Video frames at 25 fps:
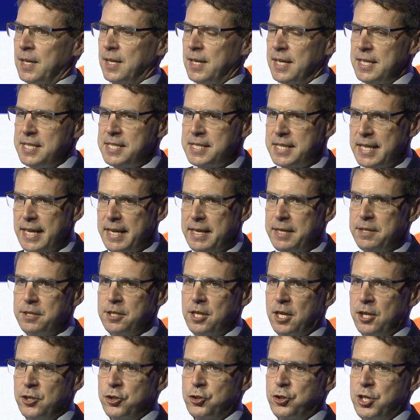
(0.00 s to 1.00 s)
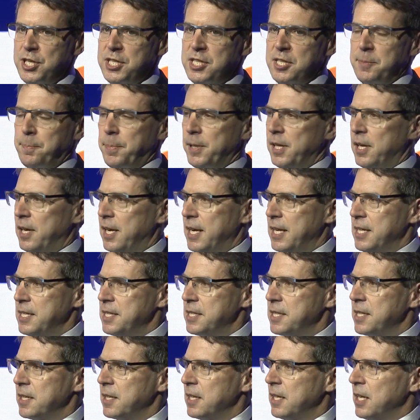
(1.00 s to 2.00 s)
is the in-country
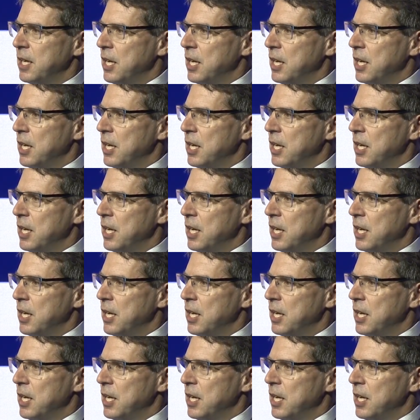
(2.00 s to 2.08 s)
suppliers,